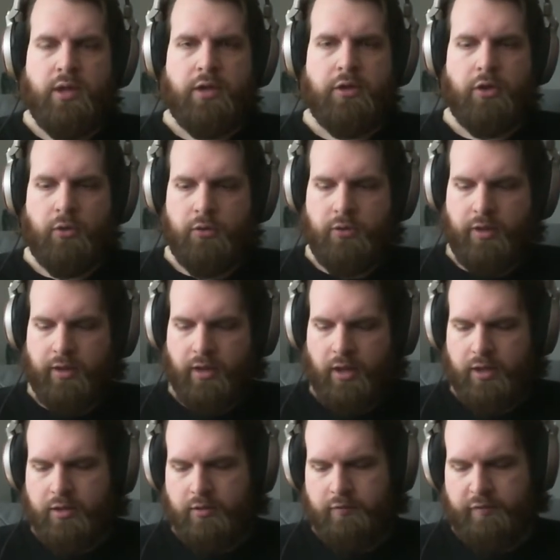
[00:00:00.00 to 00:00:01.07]
You can
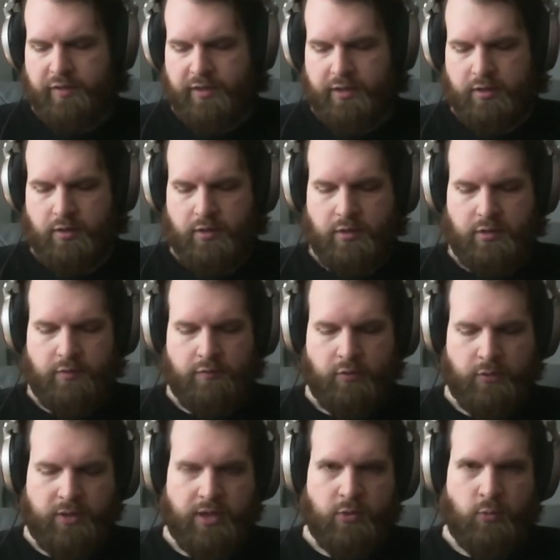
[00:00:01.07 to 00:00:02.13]
kind of think of,
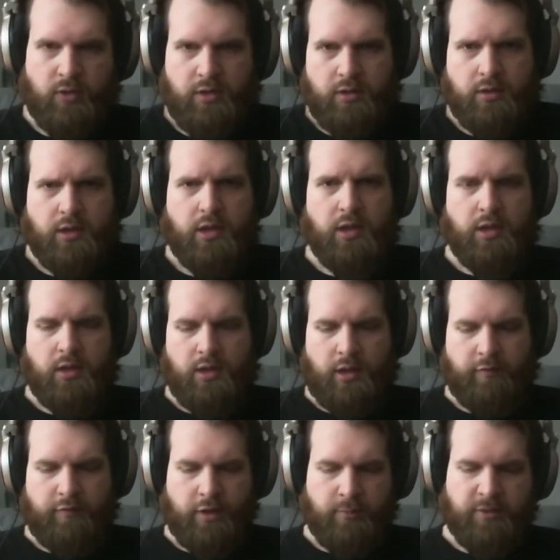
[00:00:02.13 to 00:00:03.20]
okay, well,
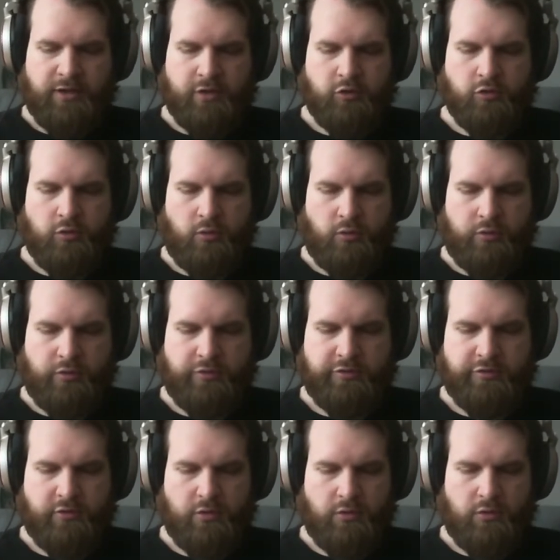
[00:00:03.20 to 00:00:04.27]
I've got my controller,
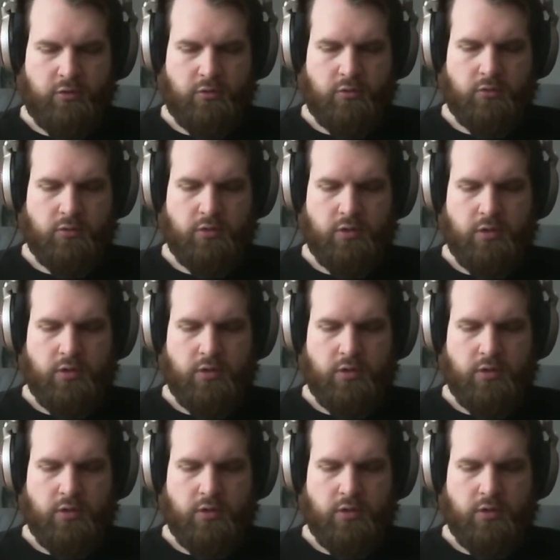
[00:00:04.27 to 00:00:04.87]
so